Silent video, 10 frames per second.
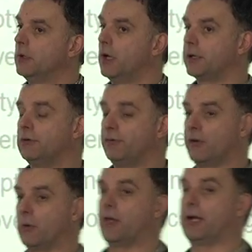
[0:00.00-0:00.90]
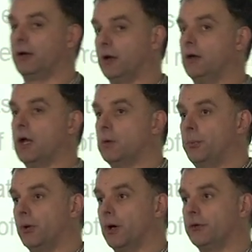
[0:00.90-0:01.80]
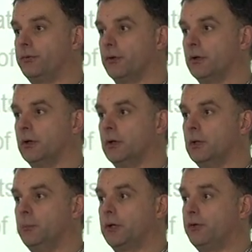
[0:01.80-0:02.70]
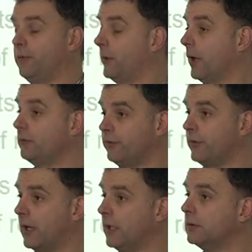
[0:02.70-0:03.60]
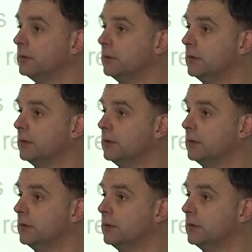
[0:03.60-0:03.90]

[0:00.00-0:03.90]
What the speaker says: I can sell that at a lower price, because if I don't sell it,